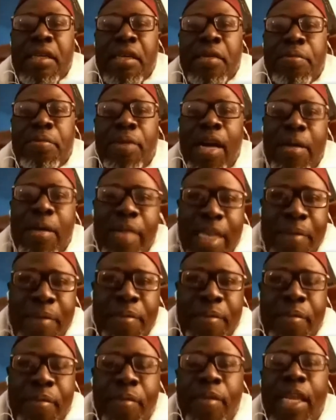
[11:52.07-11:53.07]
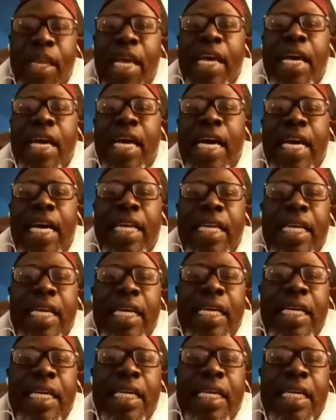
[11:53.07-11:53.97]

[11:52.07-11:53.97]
problem. And